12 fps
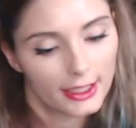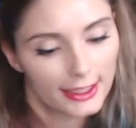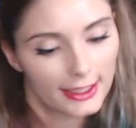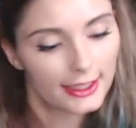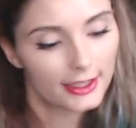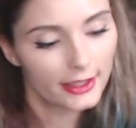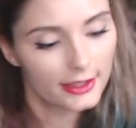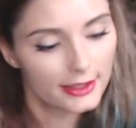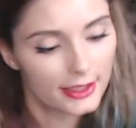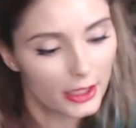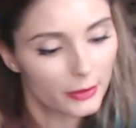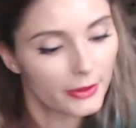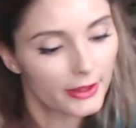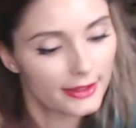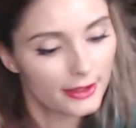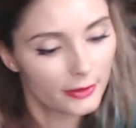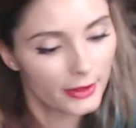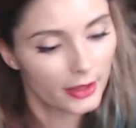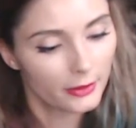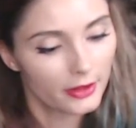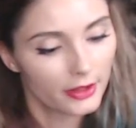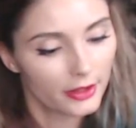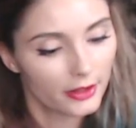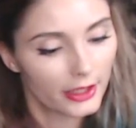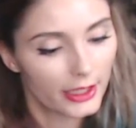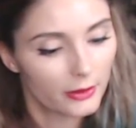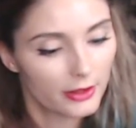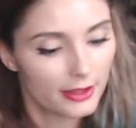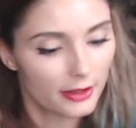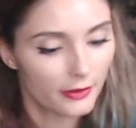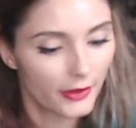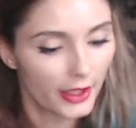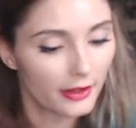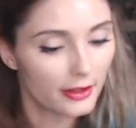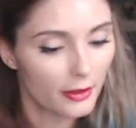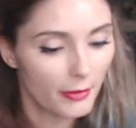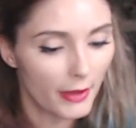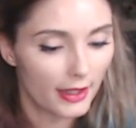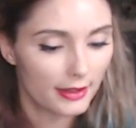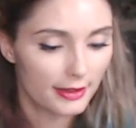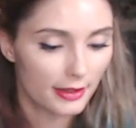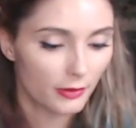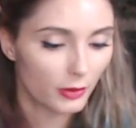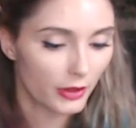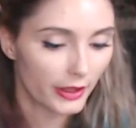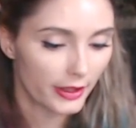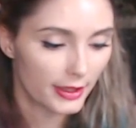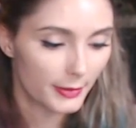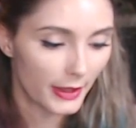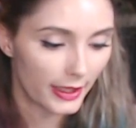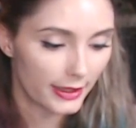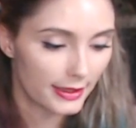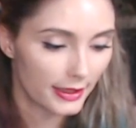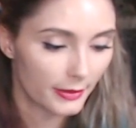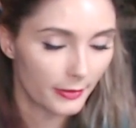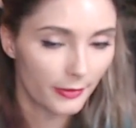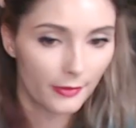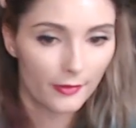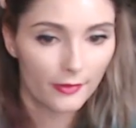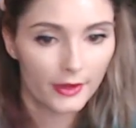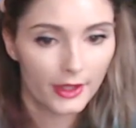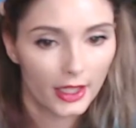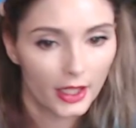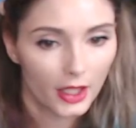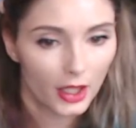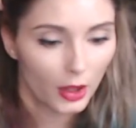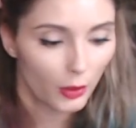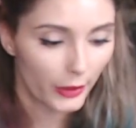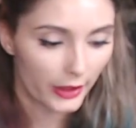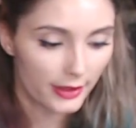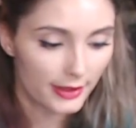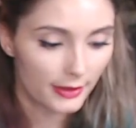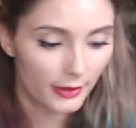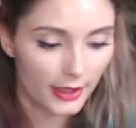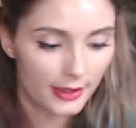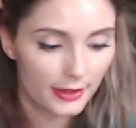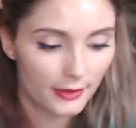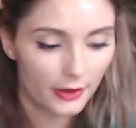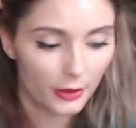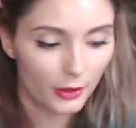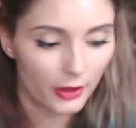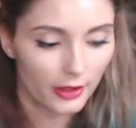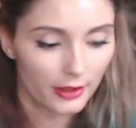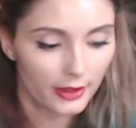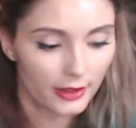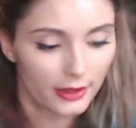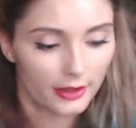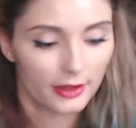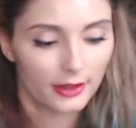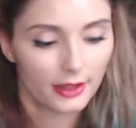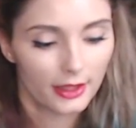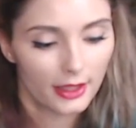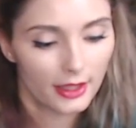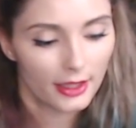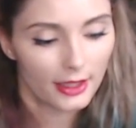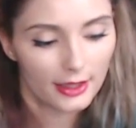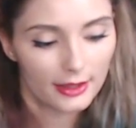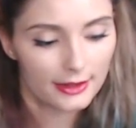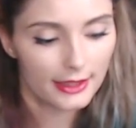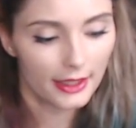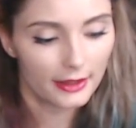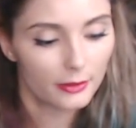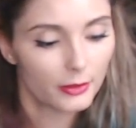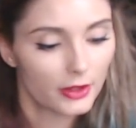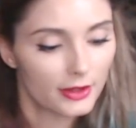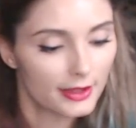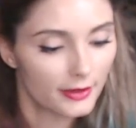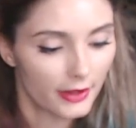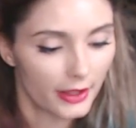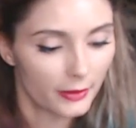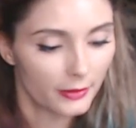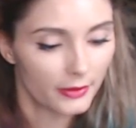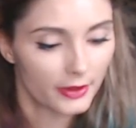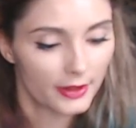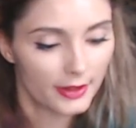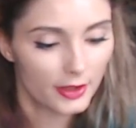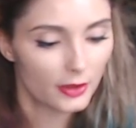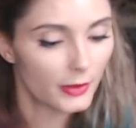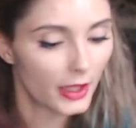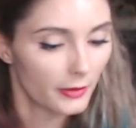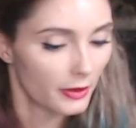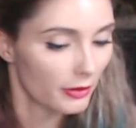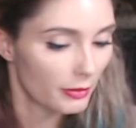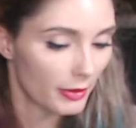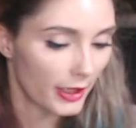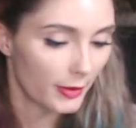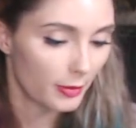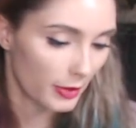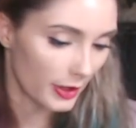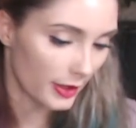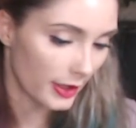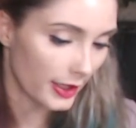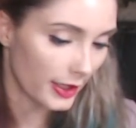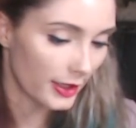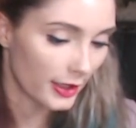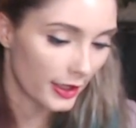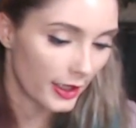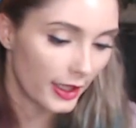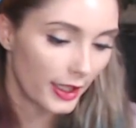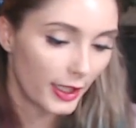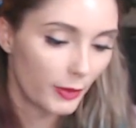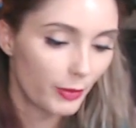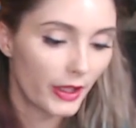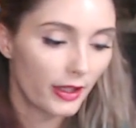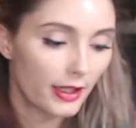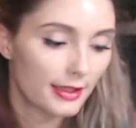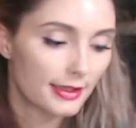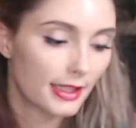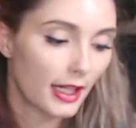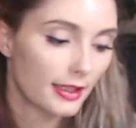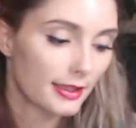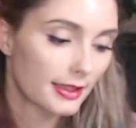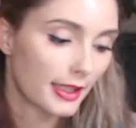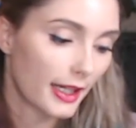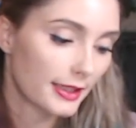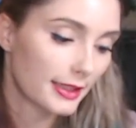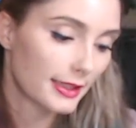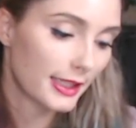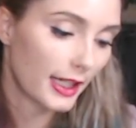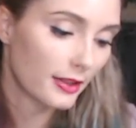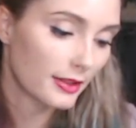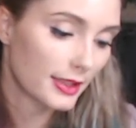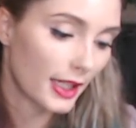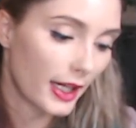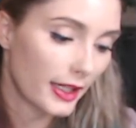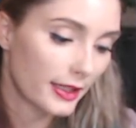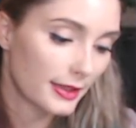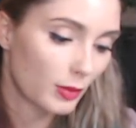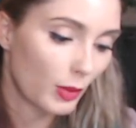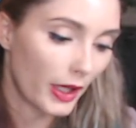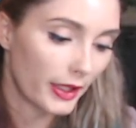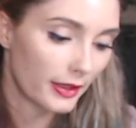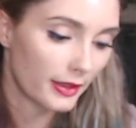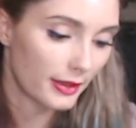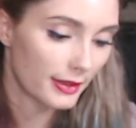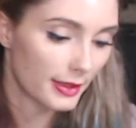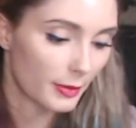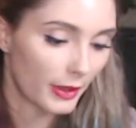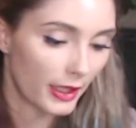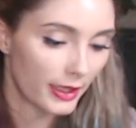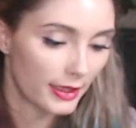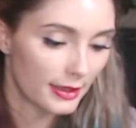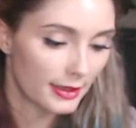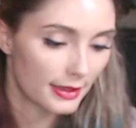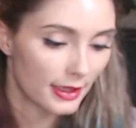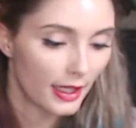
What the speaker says: He glanced up, and Doomhammer knew he was surveying the mass of warriors behind him. Where is the rest of the horde? Dead, most of them, Doomhammer replied bluntly. He bared his tusks as the scout's eyes widened in surprise.